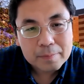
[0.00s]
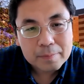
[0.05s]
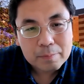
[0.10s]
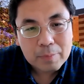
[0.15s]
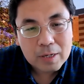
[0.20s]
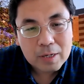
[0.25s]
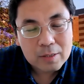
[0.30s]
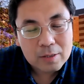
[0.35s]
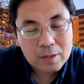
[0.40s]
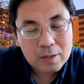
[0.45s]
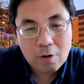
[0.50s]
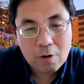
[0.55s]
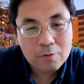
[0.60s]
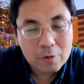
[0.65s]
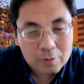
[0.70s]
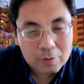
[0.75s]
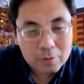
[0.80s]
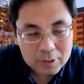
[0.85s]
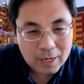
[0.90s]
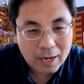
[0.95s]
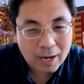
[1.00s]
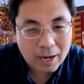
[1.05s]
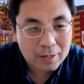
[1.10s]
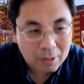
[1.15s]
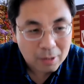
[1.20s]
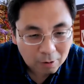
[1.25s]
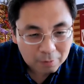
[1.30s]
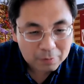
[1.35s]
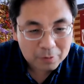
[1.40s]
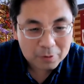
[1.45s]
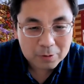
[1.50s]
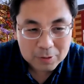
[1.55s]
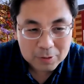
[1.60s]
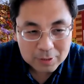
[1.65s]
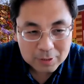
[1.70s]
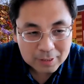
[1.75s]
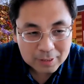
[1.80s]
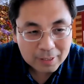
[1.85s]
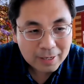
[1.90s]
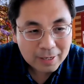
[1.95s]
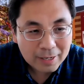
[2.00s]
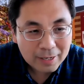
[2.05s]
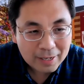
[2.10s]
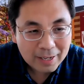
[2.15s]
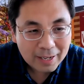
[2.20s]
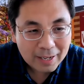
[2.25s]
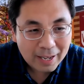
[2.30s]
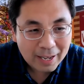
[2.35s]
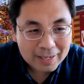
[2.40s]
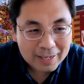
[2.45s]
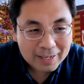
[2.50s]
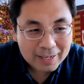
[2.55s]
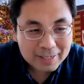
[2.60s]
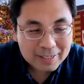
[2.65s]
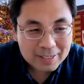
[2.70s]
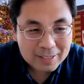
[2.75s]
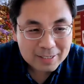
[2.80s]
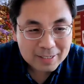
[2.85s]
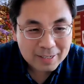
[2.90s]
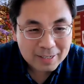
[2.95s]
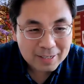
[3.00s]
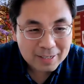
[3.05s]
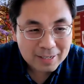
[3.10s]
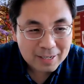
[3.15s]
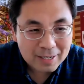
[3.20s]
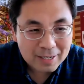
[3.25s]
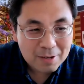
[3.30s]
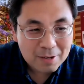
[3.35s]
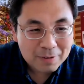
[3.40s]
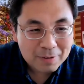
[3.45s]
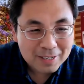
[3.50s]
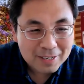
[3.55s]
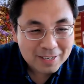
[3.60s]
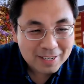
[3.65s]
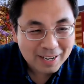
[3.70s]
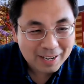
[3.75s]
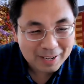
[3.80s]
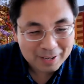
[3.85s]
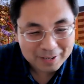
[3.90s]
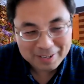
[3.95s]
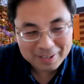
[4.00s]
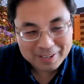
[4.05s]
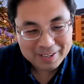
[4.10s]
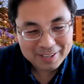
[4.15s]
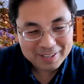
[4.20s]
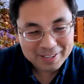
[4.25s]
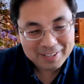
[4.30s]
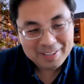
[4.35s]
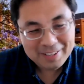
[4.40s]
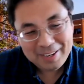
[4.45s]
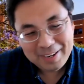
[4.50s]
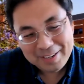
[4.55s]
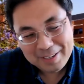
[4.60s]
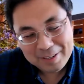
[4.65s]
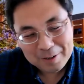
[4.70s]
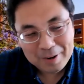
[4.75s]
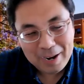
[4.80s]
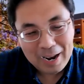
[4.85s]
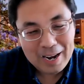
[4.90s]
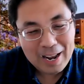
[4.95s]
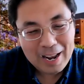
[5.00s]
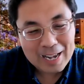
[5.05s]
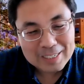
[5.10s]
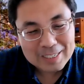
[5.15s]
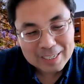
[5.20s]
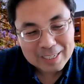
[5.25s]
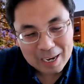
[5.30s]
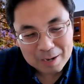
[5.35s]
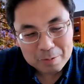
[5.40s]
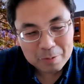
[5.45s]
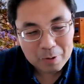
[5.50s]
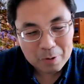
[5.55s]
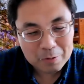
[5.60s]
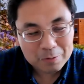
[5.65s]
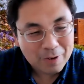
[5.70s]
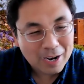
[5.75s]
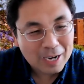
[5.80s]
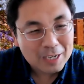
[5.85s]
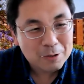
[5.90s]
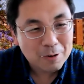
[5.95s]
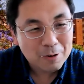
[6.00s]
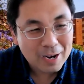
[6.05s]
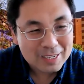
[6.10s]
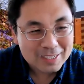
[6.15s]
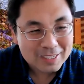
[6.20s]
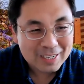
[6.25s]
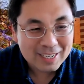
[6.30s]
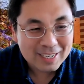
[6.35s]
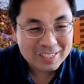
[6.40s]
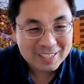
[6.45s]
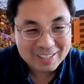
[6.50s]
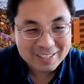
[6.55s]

But novels are novels. And it's even less capable fan translator.